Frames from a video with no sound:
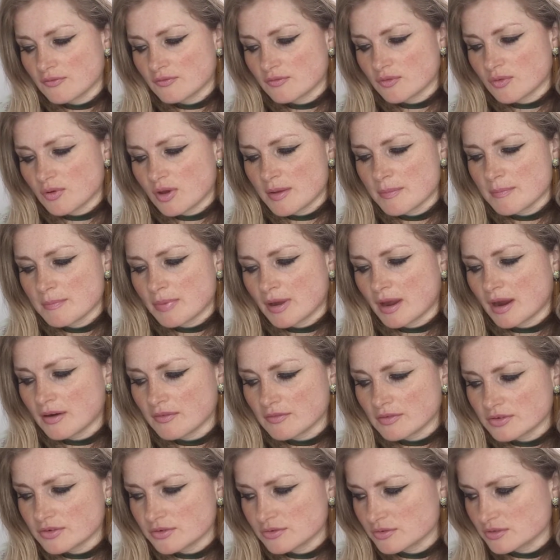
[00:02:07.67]
quite a
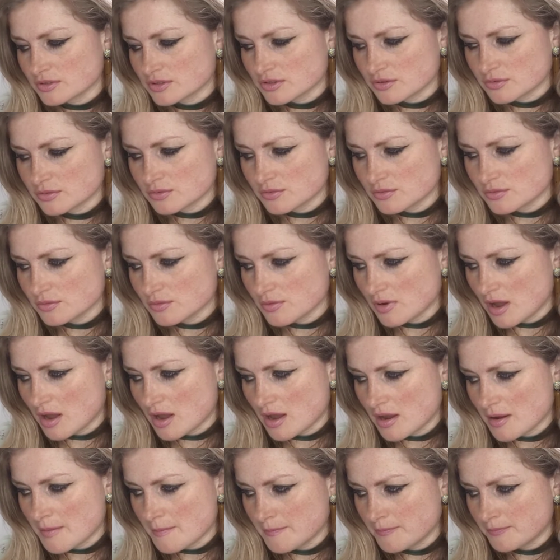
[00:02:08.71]
paradoxical
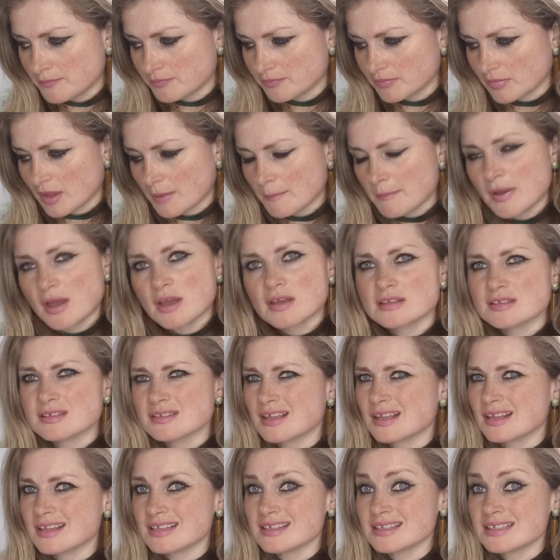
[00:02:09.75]

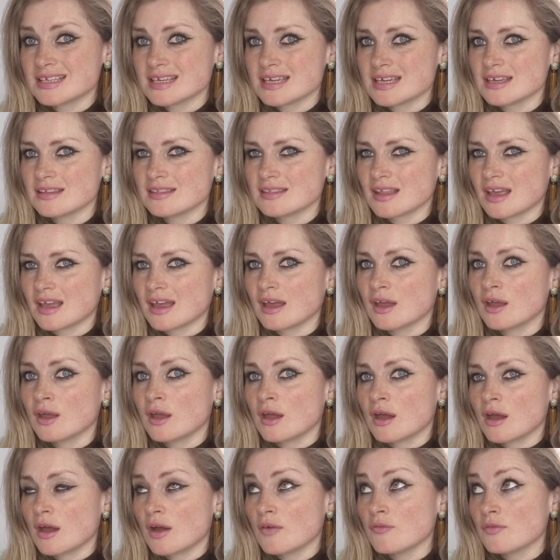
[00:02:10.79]
personality, in that
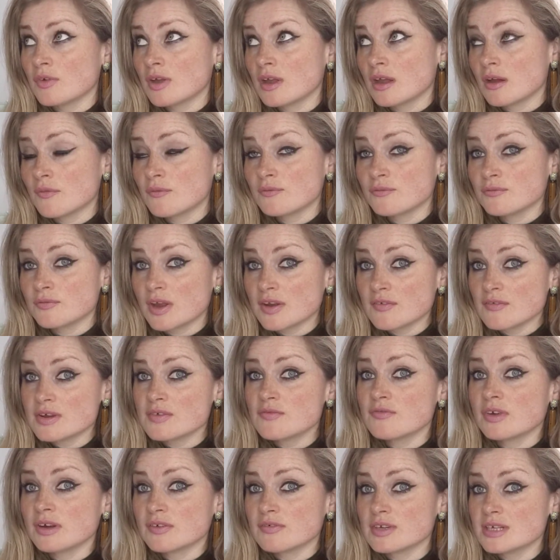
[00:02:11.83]
I'm very,
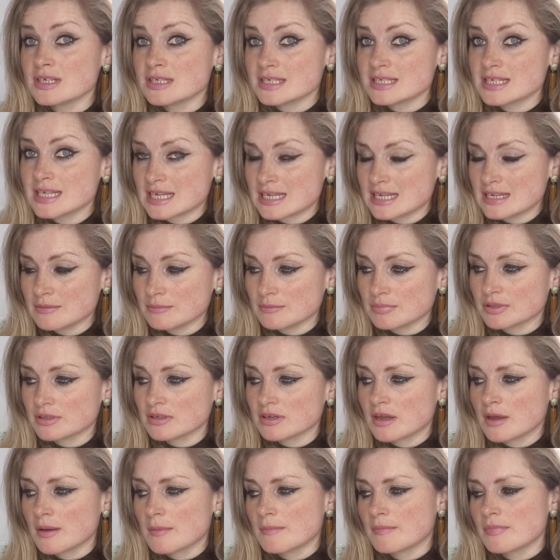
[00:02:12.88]
very deep,
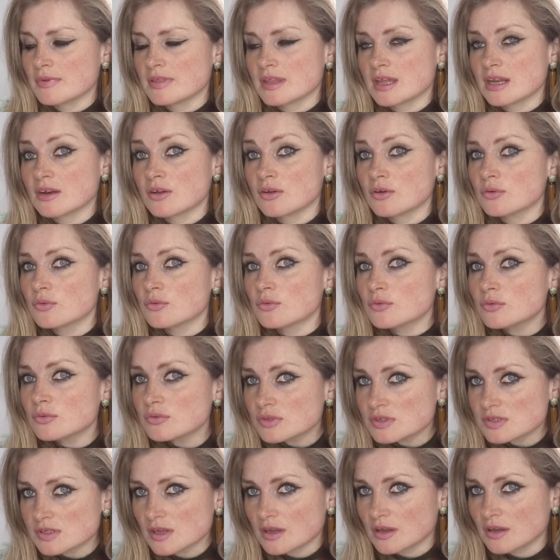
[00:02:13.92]
but then I
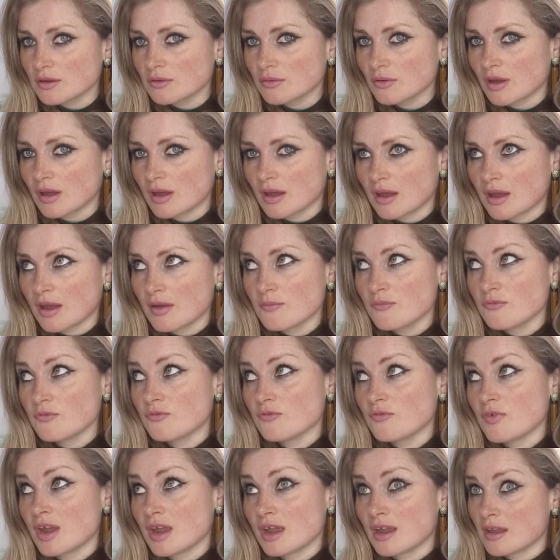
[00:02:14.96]
also can
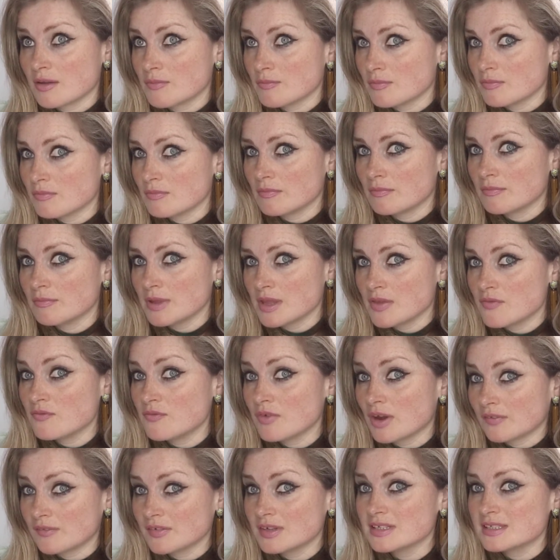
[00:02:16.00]
be
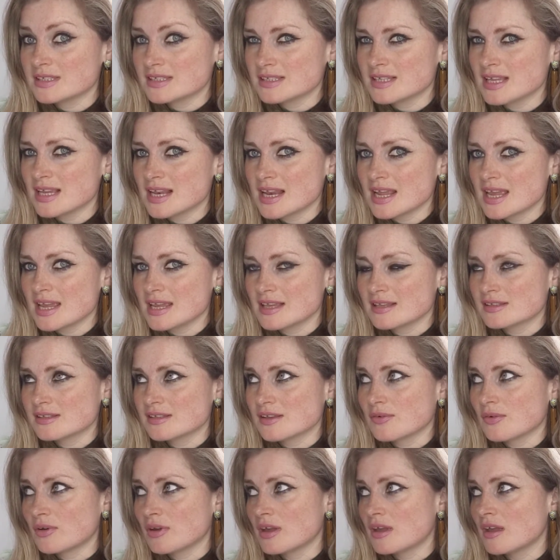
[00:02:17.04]
very silly.
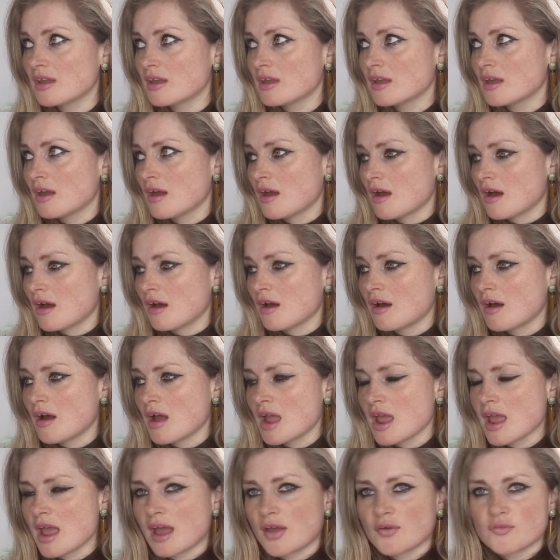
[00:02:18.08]
So I
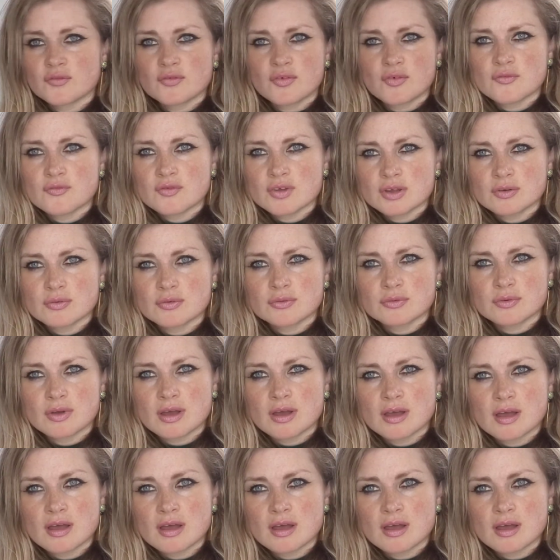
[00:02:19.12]
have a real